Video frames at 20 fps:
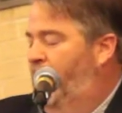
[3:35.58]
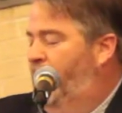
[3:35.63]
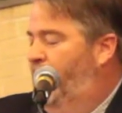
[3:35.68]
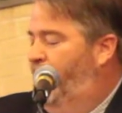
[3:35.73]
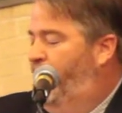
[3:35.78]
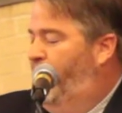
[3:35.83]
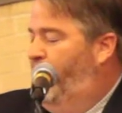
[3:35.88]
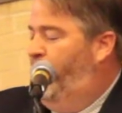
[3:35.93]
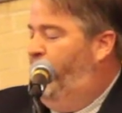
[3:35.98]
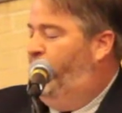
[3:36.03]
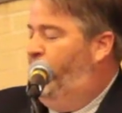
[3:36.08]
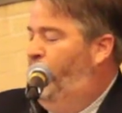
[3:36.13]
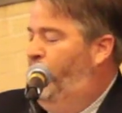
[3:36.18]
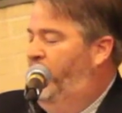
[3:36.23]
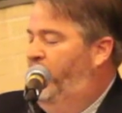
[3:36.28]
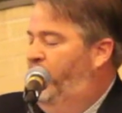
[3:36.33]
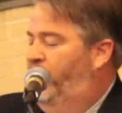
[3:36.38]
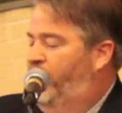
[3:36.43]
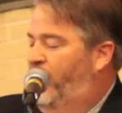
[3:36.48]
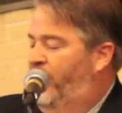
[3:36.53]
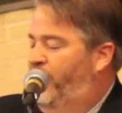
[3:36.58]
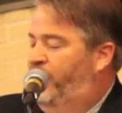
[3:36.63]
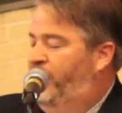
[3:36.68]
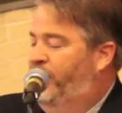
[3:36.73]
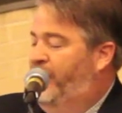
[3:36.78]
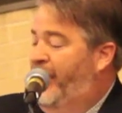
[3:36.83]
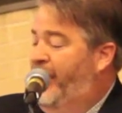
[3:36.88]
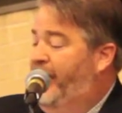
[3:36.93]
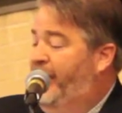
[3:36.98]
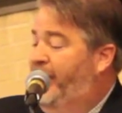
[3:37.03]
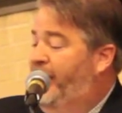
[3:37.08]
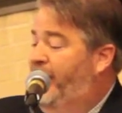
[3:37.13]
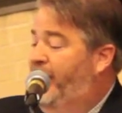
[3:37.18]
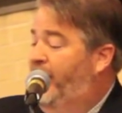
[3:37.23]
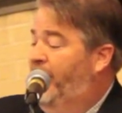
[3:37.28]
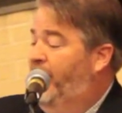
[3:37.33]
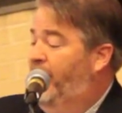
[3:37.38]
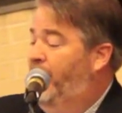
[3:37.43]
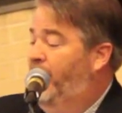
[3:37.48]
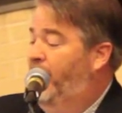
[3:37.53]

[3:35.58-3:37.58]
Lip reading: The first one is of Stanley